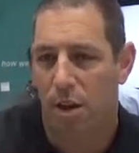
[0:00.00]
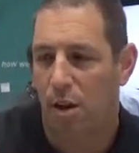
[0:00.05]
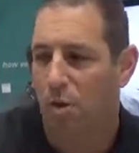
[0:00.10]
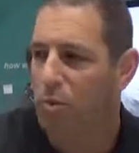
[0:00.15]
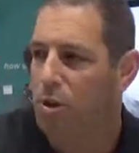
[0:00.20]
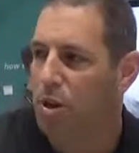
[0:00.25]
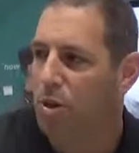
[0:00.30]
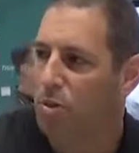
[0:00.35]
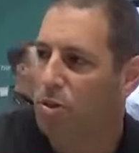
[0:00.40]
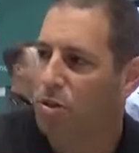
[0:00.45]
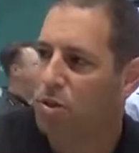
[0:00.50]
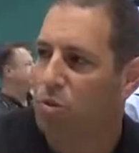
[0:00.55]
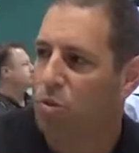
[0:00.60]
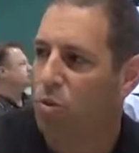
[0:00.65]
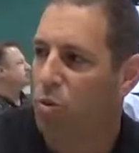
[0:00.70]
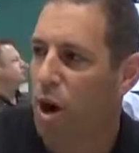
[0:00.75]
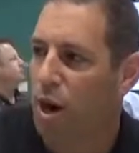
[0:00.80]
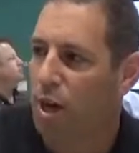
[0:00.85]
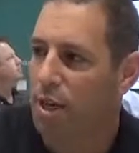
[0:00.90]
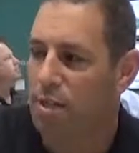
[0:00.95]
We use
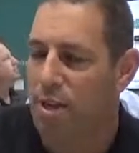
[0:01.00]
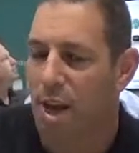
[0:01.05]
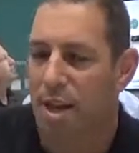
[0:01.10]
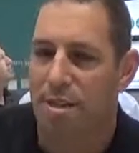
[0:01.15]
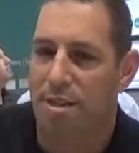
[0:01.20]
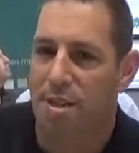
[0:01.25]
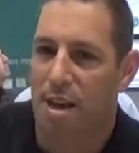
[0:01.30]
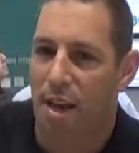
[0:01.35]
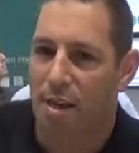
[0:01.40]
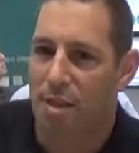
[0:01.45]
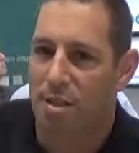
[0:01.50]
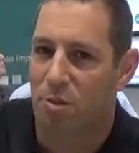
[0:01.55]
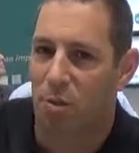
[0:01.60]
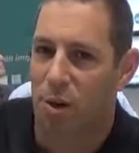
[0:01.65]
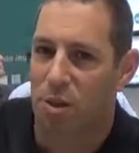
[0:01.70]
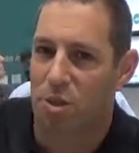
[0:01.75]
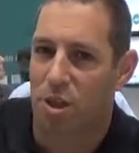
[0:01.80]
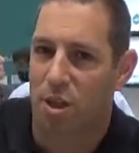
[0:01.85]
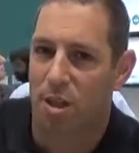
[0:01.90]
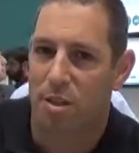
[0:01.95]
Ruckus ICX
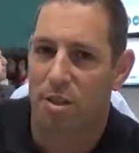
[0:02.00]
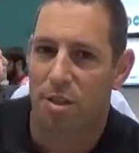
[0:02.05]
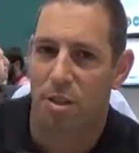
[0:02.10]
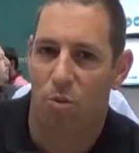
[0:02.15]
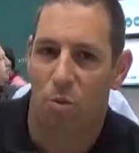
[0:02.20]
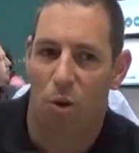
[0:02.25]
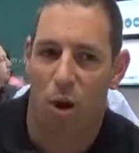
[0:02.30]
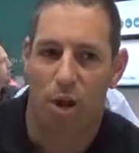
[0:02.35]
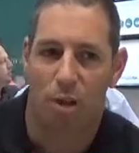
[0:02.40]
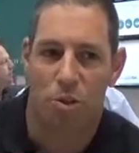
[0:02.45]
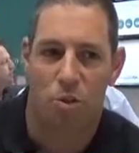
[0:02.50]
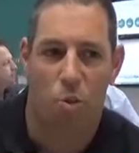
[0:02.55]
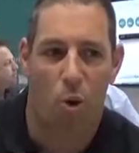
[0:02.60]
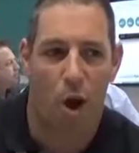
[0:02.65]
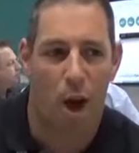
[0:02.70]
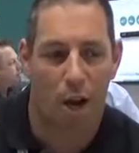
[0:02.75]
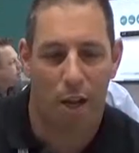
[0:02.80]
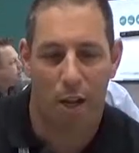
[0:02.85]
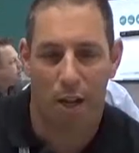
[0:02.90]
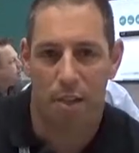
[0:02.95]
switches and Ruckus
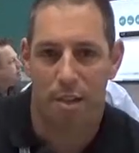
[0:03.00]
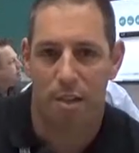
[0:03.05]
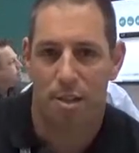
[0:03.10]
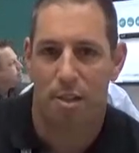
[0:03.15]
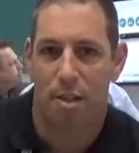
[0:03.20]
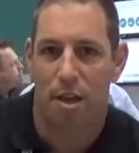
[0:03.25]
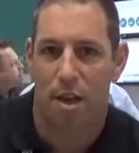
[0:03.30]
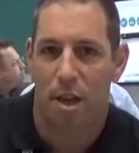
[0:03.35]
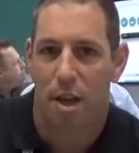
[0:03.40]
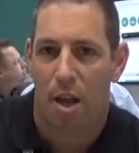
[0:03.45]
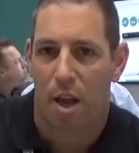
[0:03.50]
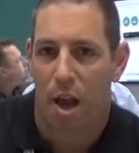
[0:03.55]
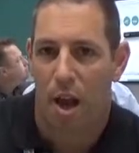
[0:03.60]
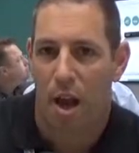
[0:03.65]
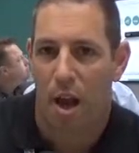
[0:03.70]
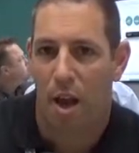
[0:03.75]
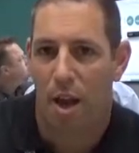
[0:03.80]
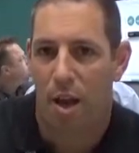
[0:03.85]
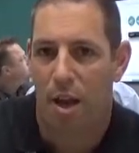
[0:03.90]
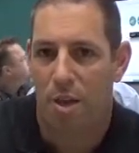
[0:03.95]
wireless
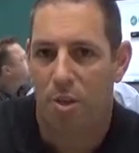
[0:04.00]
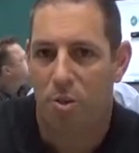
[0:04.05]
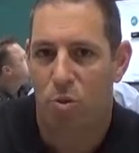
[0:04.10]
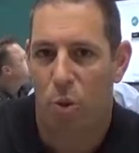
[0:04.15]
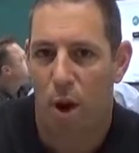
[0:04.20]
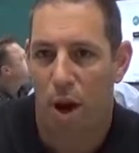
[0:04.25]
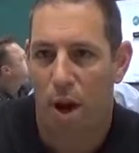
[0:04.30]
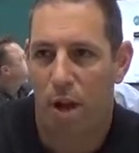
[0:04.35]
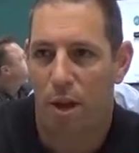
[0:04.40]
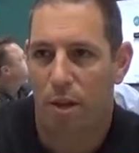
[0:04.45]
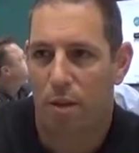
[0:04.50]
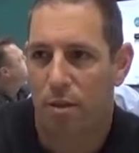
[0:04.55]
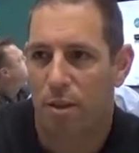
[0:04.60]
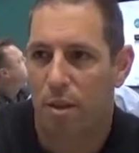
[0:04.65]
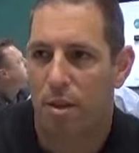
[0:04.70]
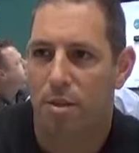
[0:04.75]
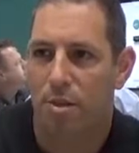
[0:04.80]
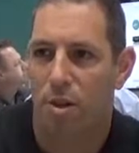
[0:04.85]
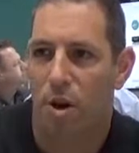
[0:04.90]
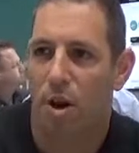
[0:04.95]
as well,
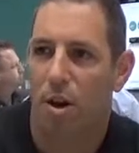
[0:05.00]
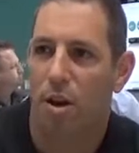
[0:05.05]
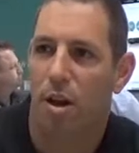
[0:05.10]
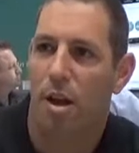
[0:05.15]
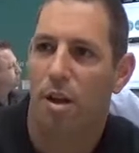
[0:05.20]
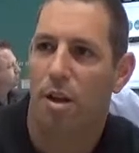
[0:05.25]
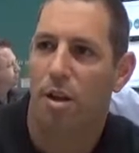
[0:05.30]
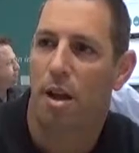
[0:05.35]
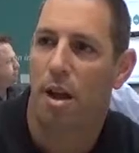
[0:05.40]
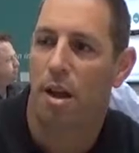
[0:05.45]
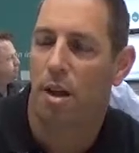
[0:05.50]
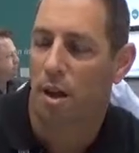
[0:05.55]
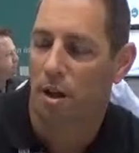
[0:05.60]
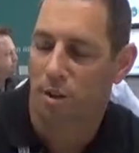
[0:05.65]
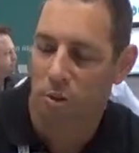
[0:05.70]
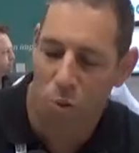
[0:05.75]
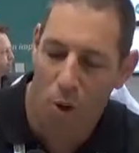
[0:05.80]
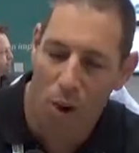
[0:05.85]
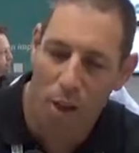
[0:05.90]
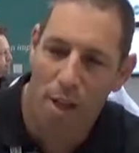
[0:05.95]

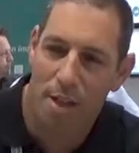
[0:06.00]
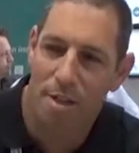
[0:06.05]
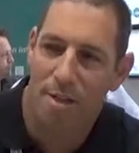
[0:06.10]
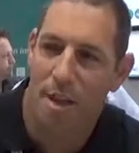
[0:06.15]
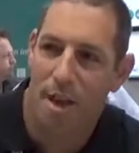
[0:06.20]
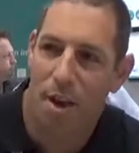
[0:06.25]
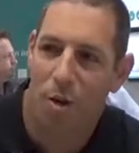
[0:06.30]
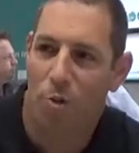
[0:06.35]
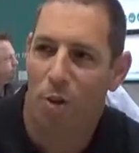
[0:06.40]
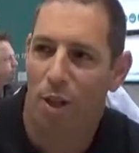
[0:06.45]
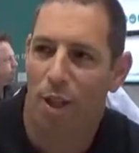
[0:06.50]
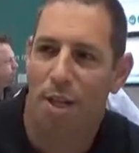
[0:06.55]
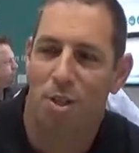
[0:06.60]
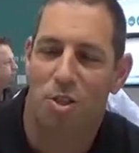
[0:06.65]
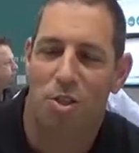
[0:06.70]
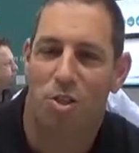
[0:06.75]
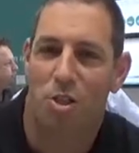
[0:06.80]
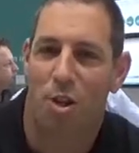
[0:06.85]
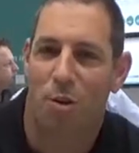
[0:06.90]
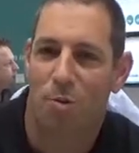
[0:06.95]
as well as a
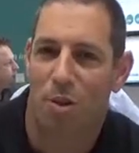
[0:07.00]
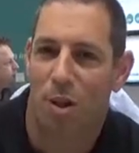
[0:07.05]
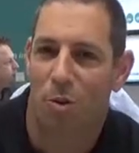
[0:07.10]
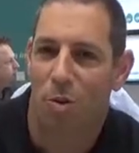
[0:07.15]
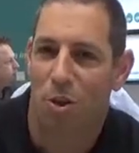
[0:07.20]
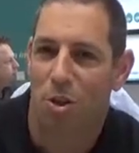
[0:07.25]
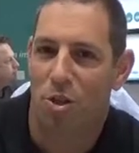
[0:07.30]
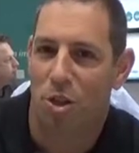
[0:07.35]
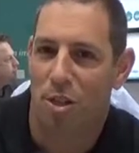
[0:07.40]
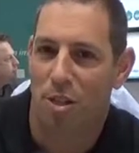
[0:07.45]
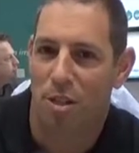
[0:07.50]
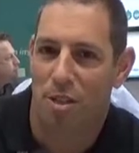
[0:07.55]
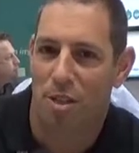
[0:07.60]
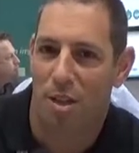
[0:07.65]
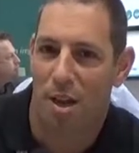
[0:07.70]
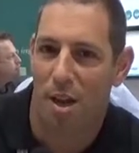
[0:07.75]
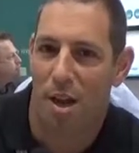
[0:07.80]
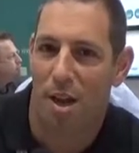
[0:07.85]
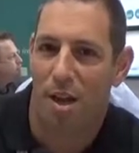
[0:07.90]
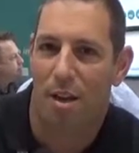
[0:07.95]
relationship that we just
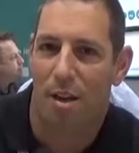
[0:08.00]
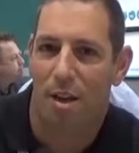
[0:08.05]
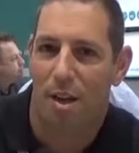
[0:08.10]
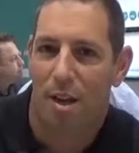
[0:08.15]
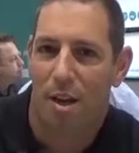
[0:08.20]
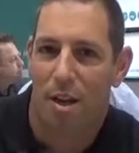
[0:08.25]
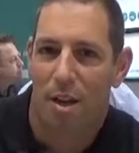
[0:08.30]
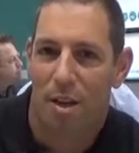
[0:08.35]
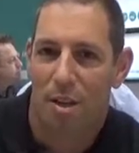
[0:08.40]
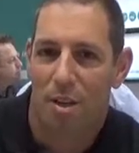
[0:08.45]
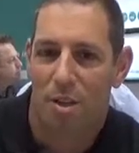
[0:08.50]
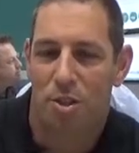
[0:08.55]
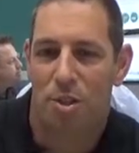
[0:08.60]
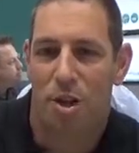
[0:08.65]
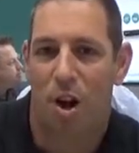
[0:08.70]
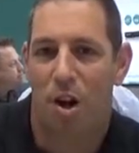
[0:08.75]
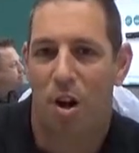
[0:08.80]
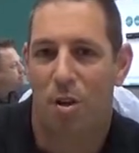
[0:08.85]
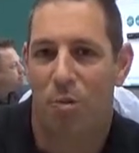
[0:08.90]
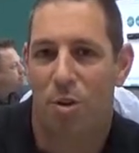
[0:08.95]

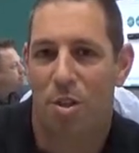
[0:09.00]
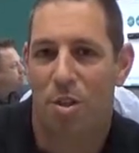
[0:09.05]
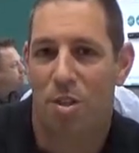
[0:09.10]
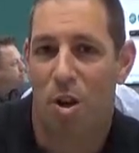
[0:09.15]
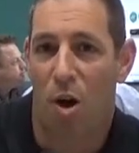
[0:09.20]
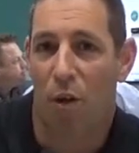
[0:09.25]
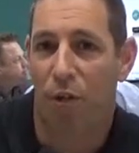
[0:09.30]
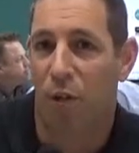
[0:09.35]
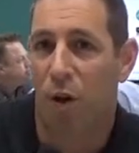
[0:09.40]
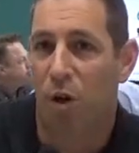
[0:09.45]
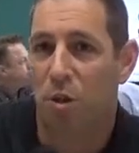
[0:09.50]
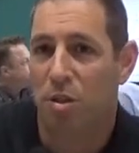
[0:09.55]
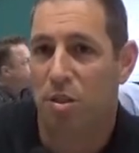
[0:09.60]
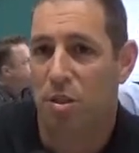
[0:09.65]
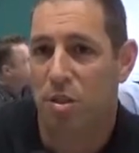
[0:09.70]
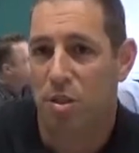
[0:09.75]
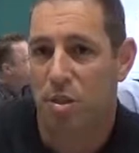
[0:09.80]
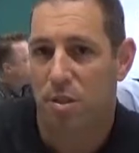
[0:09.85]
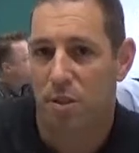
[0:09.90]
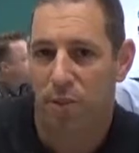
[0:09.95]
started with
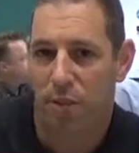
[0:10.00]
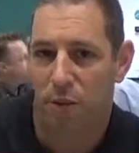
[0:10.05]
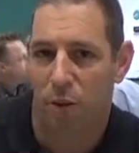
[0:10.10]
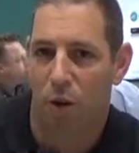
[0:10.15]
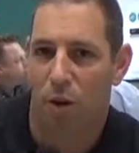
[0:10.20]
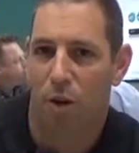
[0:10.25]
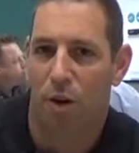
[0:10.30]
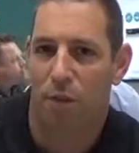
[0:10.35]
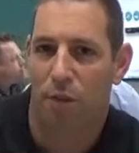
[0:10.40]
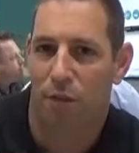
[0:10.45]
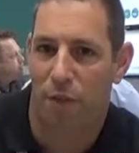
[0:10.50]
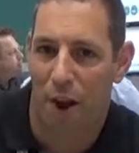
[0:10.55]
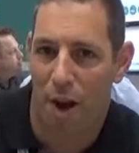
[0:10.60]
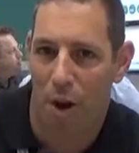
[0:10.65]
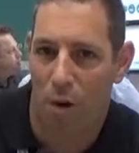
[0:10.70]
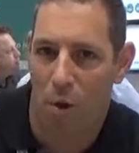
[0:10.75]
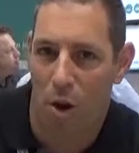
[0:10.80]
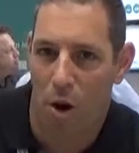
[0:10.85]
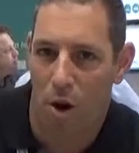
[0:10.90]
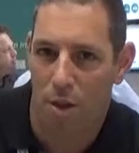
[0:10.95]
Sophos for
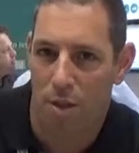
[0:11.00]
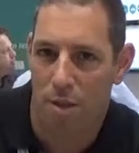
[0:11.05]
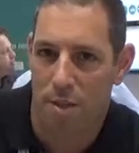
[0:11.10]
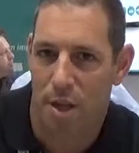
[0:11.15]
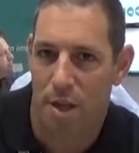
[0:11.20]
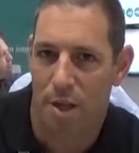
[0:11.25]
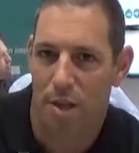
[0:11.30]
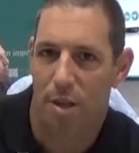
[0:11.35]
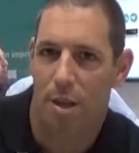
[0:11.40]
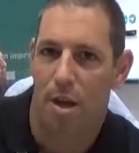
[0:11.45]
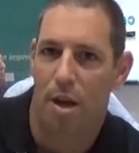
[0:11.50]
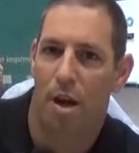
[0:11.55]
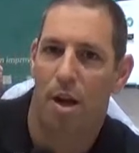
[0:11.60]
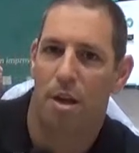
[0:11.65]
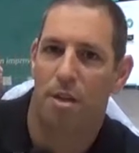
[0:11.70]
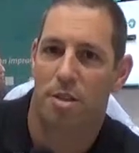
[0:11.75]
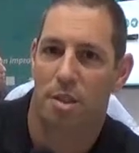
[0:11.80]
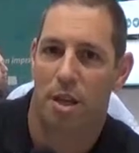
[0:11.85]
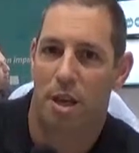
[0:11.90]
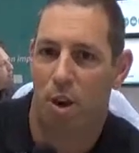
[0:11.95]
firewalls
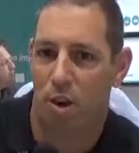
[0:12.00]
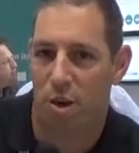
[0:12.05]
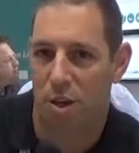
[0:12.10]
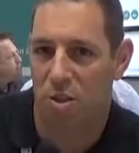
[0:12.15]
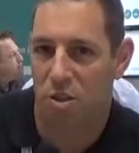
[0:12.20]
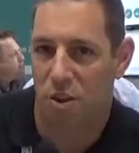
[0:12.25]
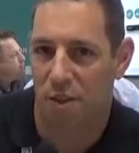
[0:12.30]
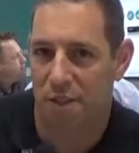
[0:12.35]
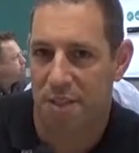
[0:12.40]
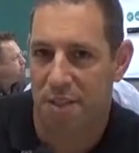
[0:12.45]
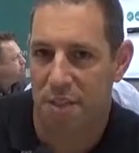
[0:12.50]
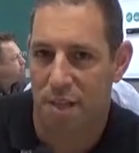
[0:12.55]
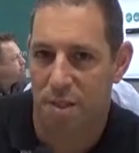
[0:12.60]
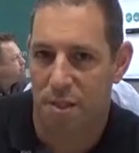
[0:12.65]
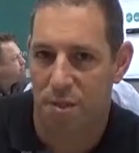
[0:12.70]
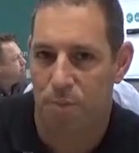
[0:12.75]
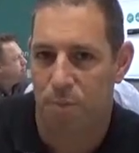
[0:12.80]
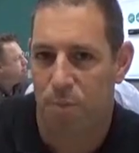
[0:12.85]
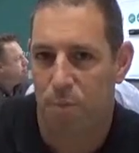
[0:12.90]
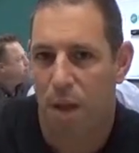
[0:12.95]
and security services.